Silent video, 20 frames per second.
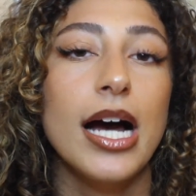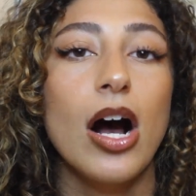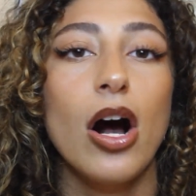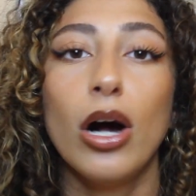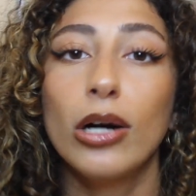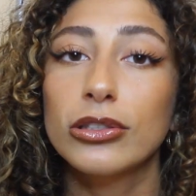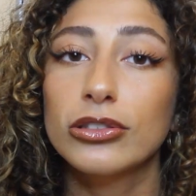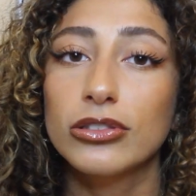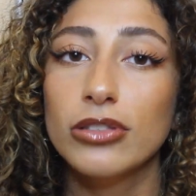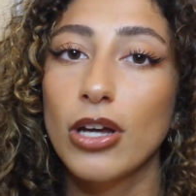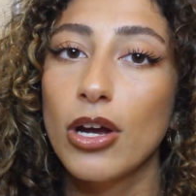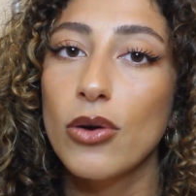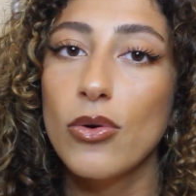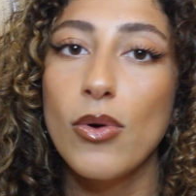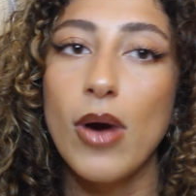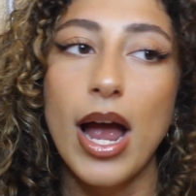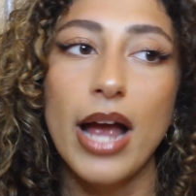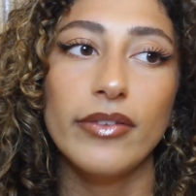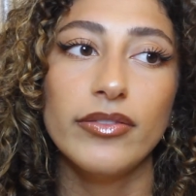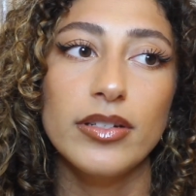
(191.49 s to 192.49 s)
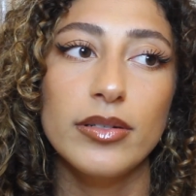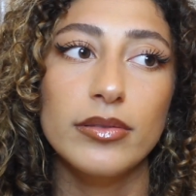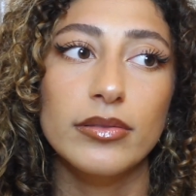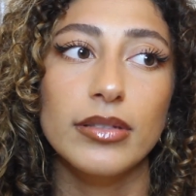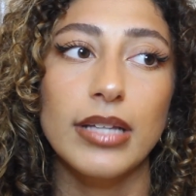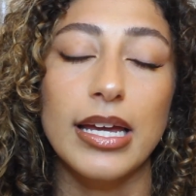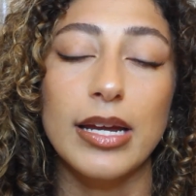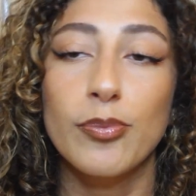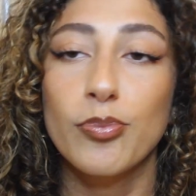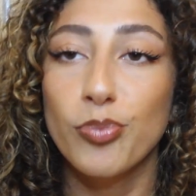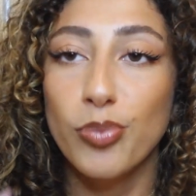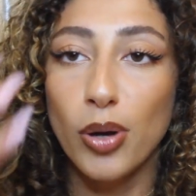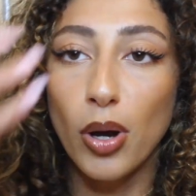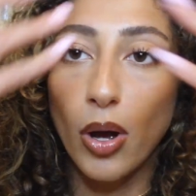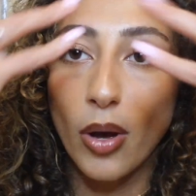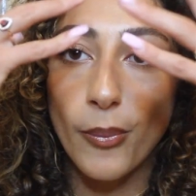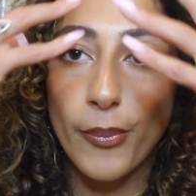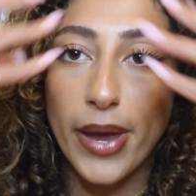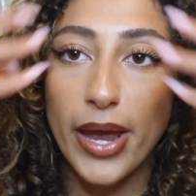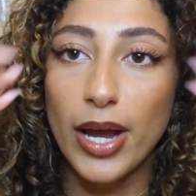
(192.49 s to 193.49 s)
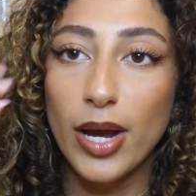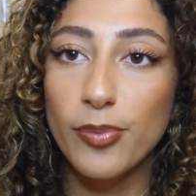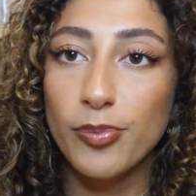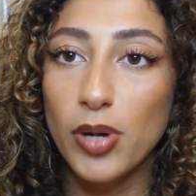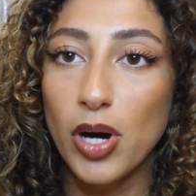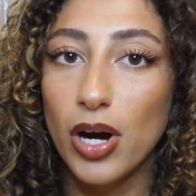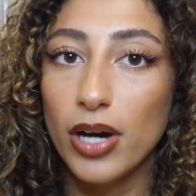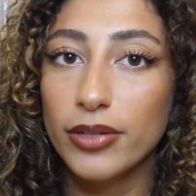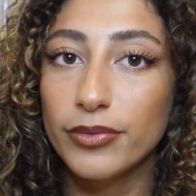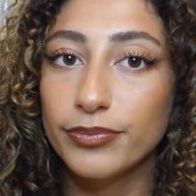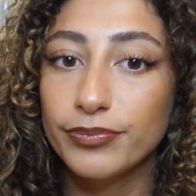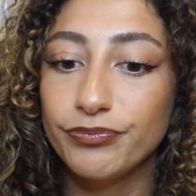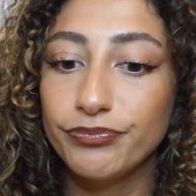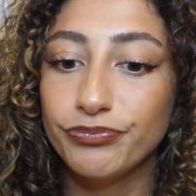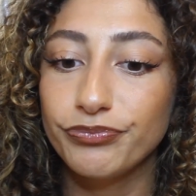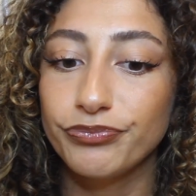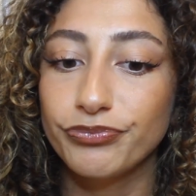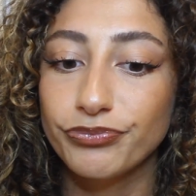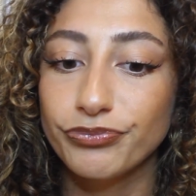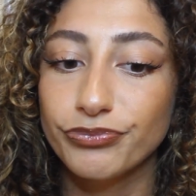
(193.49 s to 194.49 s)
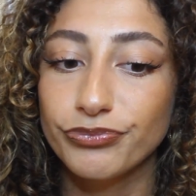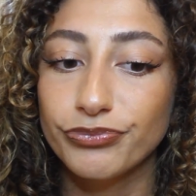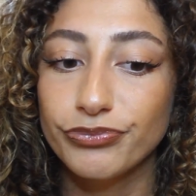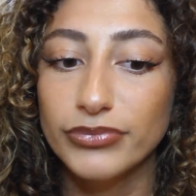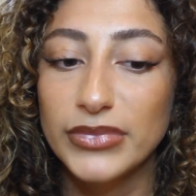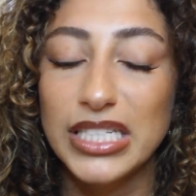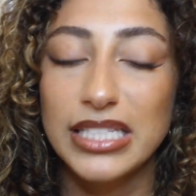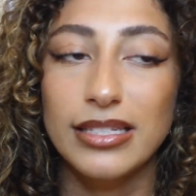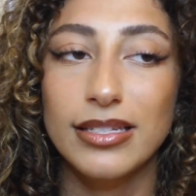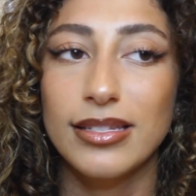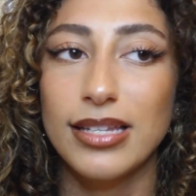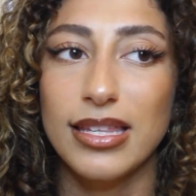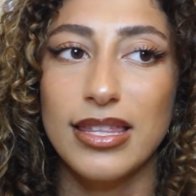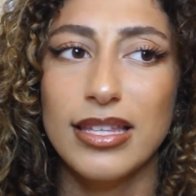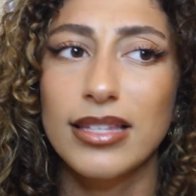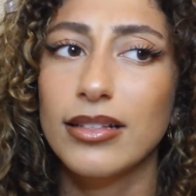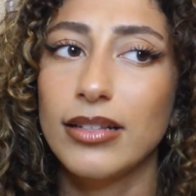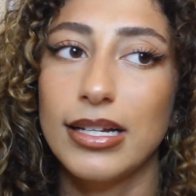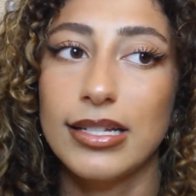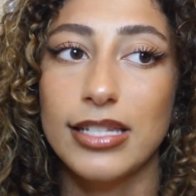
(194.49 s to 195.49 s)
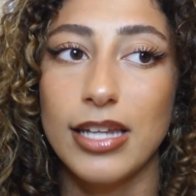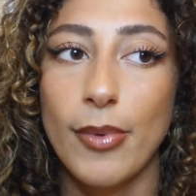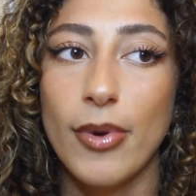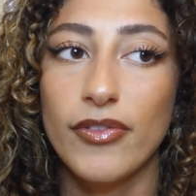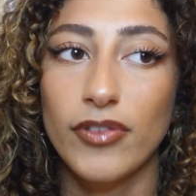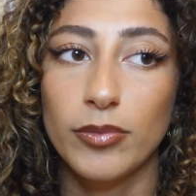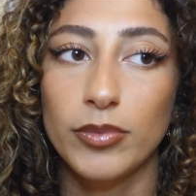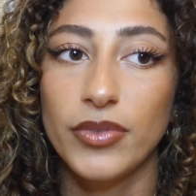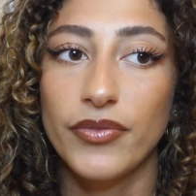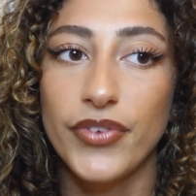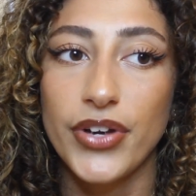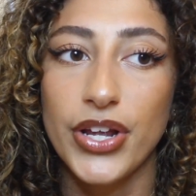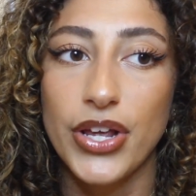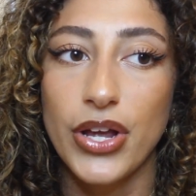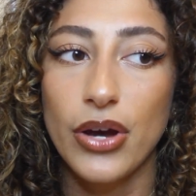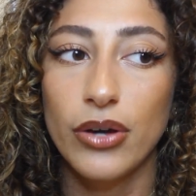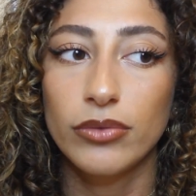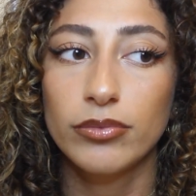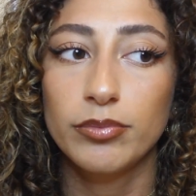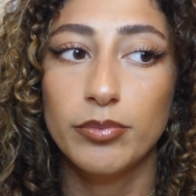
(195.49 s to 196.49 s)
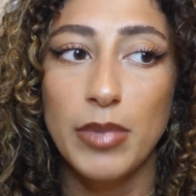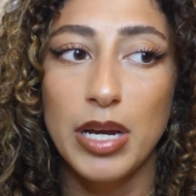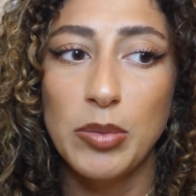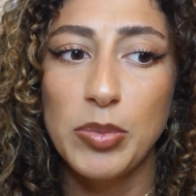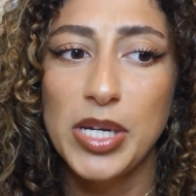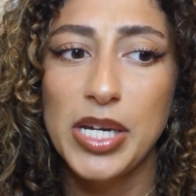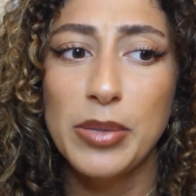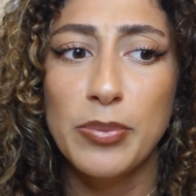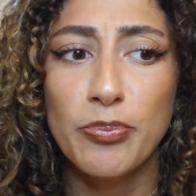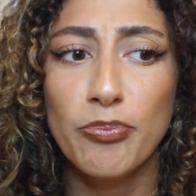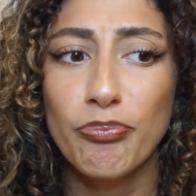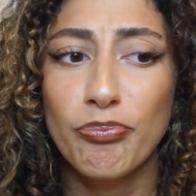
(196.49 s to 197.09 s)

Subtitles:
Also, I haven't like put makeup on since I think the last time I filmed a video, maybe.